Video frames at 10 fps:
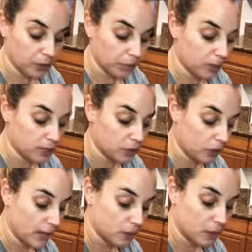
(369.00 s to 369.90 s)
meat. So
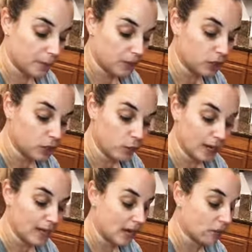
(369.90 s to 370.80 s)
that's what I'm going to do
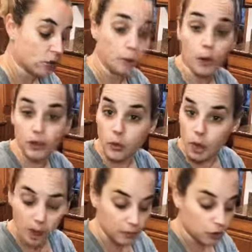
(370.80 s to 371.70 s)
right now. You're more than
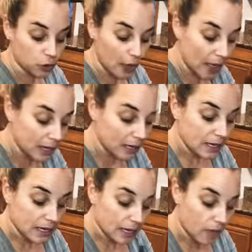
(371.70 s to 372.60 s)
welcome to do that.
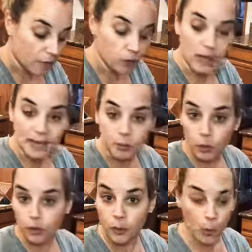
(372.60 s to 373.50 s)
If you like it
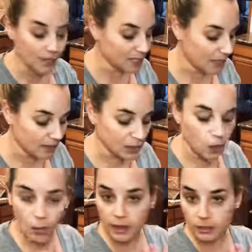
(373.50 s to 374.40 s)
more on the wet side, then
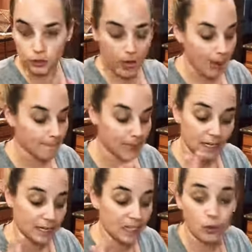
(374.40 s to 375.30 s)
go ahead and do that.
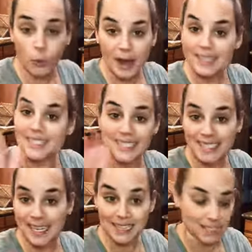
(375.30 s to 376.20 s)
But either way, it's going to
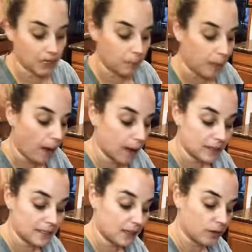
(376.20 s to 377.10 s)
stay inside the pot
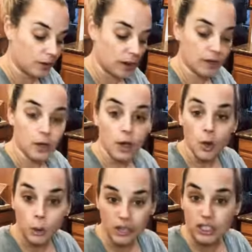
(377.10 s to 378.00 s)
because later on,
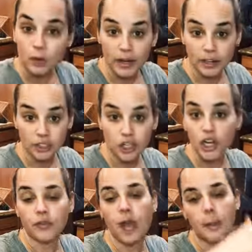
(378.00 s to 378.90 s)
when it's ready to
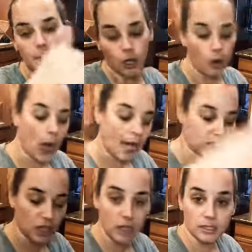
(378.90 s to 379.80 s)
serve, I'm going to go ahead and
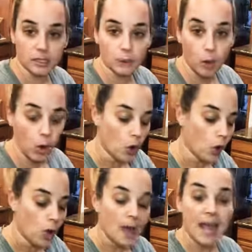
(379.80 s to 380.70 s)
toss some
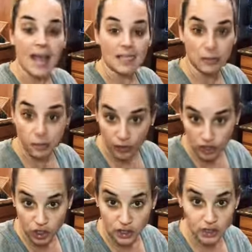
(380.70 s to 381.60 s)
mojo and some
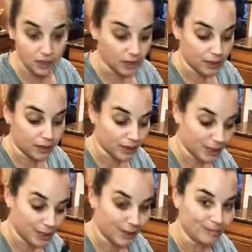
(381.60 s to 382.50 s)
fresh onions on there.
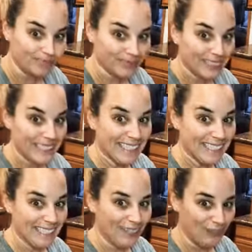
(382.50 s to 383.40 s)
So
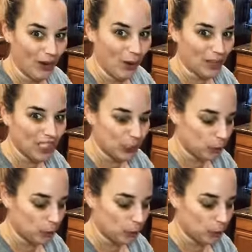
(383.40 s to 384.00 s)
looking forward to